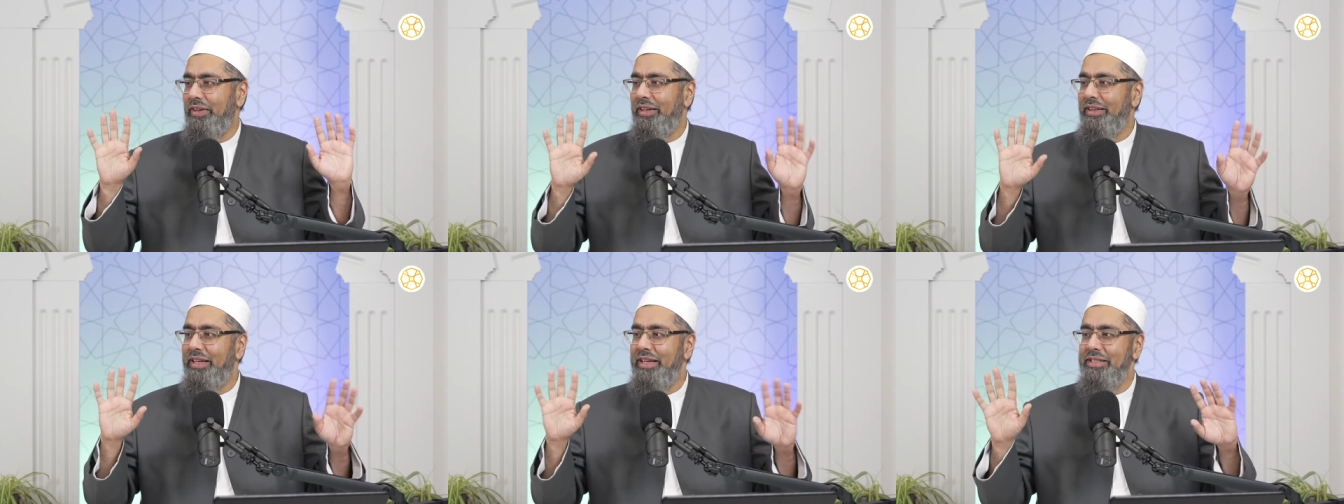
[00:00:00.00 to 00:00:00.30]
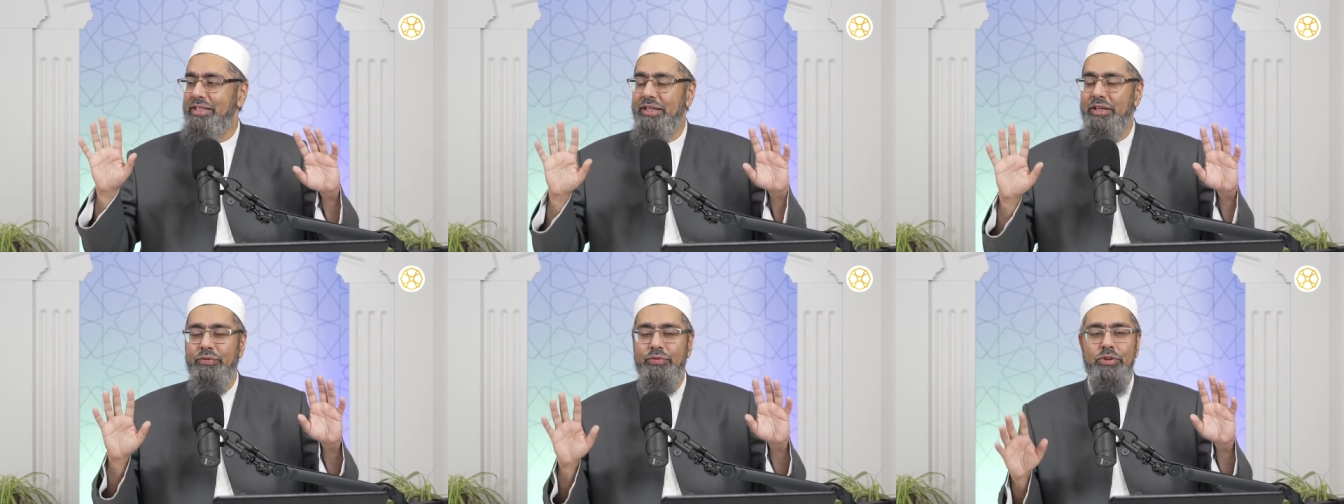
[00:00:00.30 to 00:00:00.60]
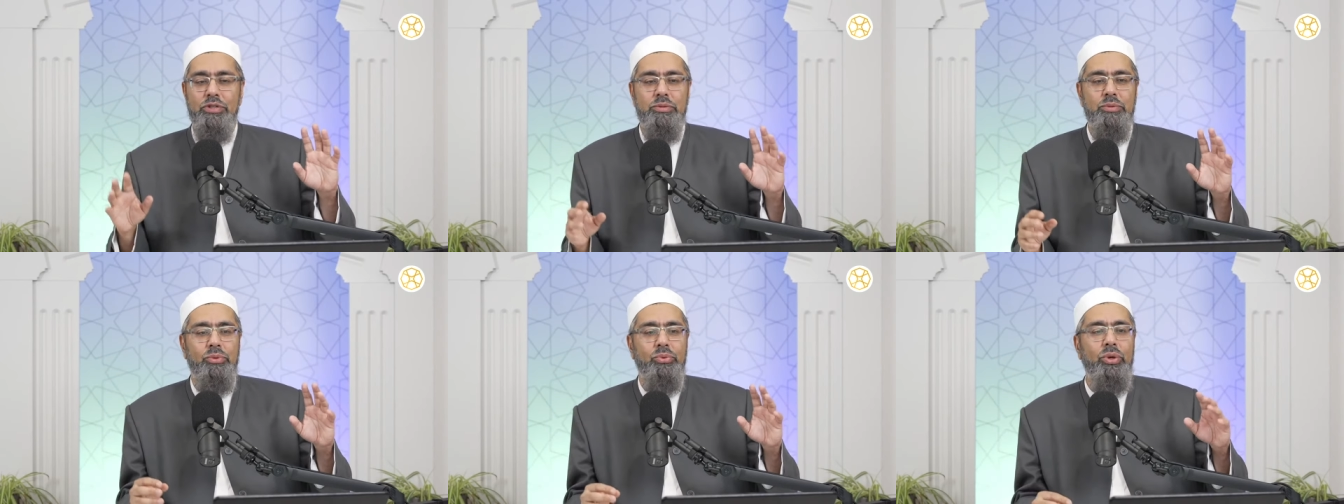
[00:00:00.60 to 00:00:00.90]
That's the
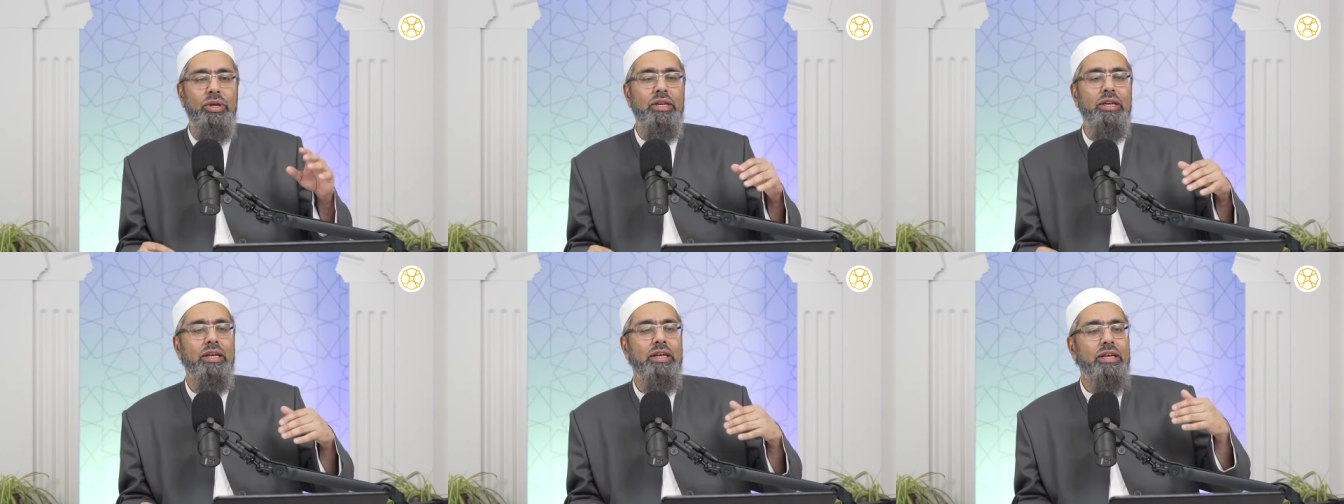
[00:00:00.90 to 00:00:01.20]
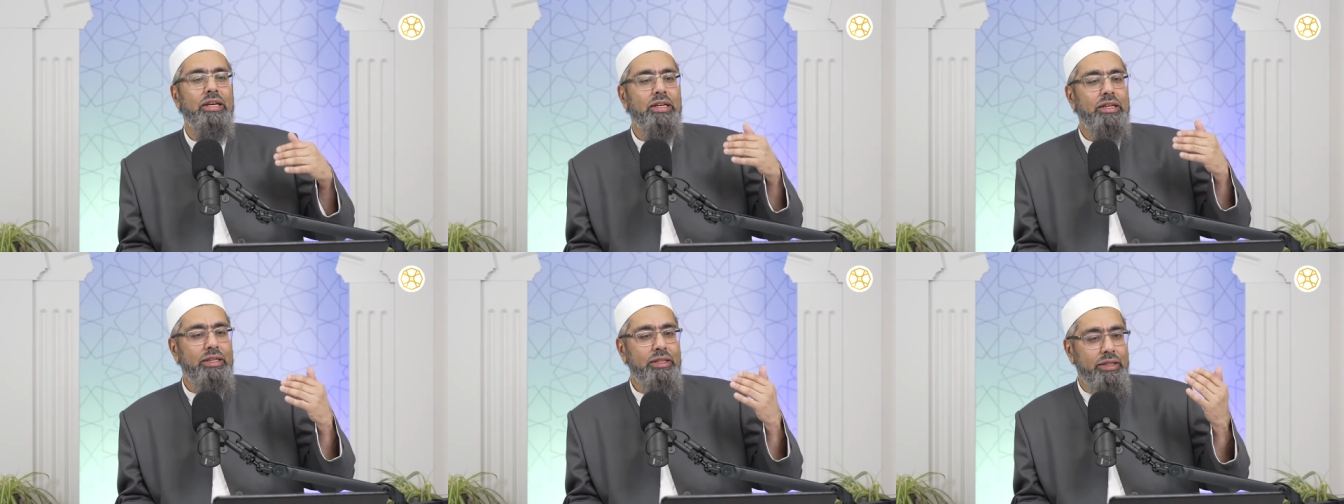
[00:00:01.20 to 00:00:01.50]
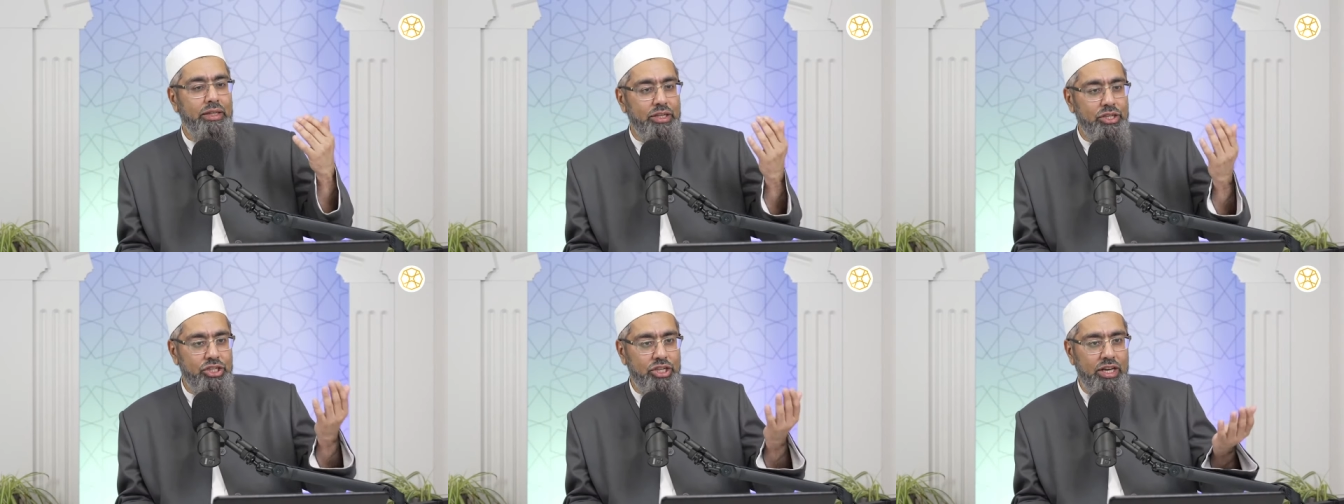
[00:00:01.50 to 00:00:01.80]
difference between
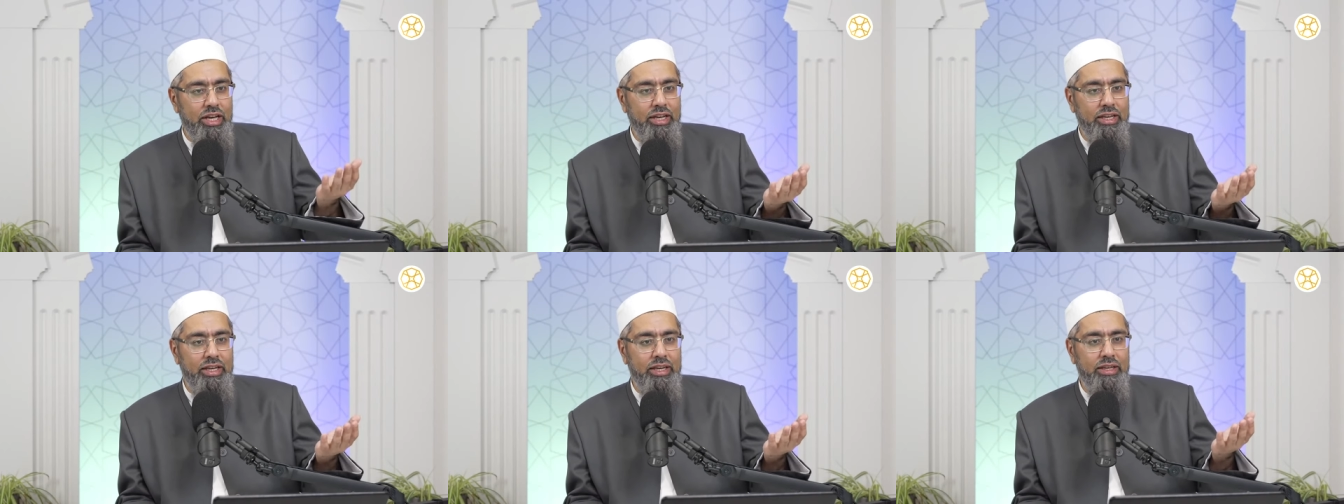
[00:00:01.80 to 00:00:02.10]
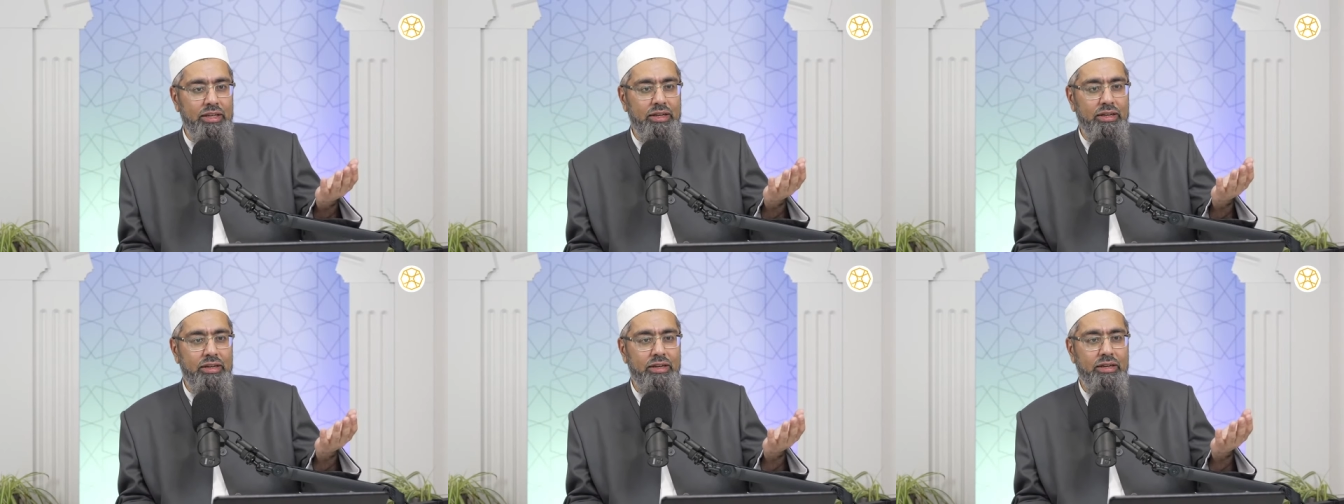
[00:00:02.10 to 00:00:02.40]
the shakir